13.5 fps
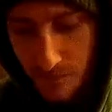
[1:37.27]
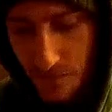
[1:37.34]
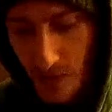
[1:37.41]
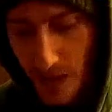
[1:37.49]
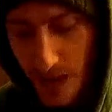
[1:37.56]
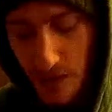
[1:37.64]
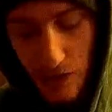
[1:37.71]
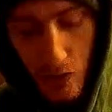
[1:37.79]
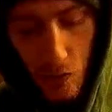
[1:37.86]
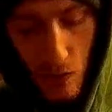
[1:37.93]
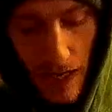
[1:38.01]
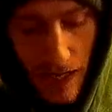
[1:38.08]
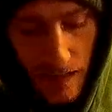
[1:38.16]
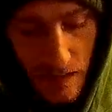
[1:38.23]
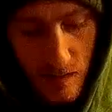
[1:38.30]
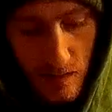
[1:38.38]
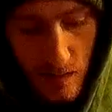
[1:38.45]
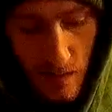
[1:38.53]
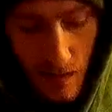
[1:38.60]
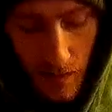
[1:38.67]
They actually cracked,
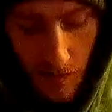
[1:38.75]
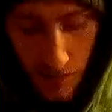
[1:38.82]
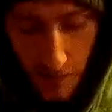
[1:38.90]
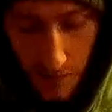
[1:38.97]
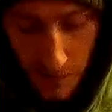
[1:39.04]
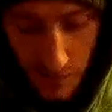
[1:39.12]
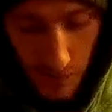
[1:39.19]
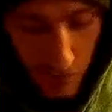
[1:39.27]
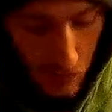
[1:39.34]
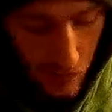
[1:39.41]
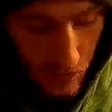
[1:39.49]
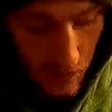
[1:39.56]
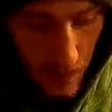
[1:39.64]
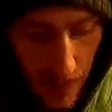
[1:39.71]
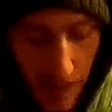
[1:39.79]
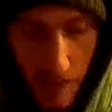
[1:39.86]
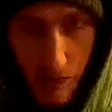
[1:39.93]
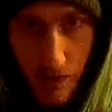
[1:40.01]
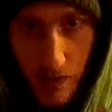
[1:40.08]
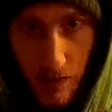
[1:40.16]
so I
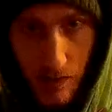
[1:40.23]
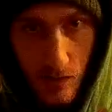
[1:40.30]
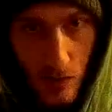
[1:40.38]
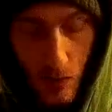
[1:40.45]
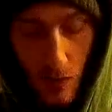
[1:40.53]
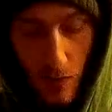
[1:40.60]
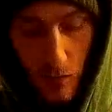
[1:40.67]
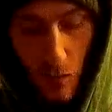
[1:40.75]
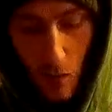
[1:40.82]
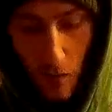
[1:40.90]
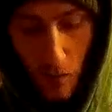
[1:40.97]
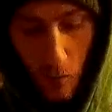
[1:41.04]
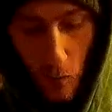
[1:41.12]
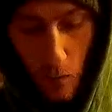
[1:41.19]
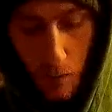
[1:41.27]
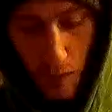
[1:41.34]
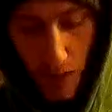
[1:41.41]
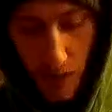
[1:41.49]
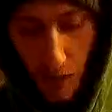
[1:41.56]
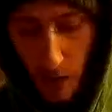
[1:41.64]
actually just took off all four
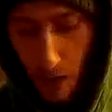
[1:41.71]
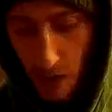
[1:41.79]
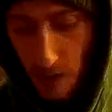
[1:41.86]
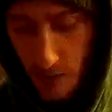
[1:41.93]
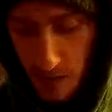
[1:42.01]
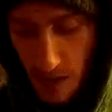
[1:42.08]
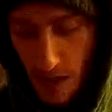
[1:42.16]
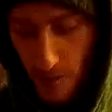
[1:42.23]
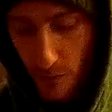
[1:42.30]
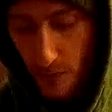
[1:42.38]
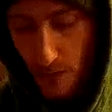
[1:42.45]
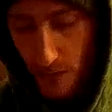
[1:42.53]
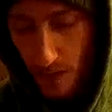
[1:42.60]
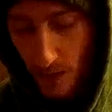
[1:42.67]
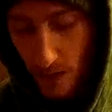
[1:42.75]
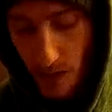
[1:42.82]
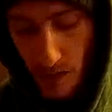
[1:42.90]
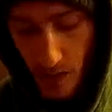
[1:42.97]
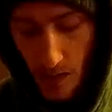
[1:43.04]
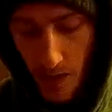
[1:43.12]
blade guards and everything,
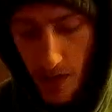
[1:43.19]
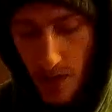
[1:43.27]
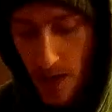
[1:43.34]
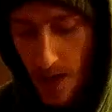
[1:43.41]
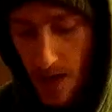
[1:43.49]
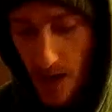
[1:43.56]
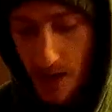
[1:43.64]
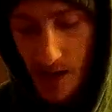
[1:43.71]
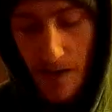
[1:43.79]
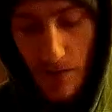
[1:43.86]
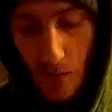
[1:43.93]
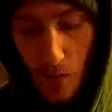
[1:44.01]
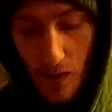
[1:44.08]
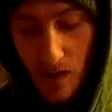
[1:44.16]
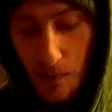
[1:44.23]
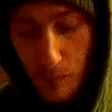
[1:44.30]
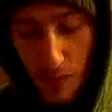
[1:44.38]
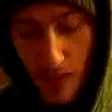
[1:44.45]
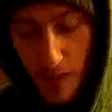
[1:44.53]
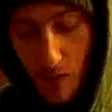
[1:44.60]
and even with the
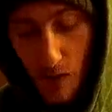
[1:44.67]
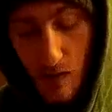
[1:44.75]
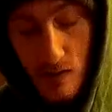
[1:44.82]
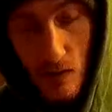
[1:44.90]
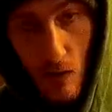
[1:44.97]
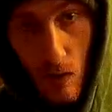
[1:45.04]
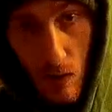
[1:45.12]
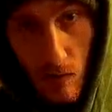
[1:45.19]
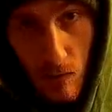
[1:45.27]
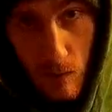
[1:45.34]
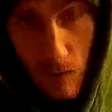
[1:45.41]
blade guards off,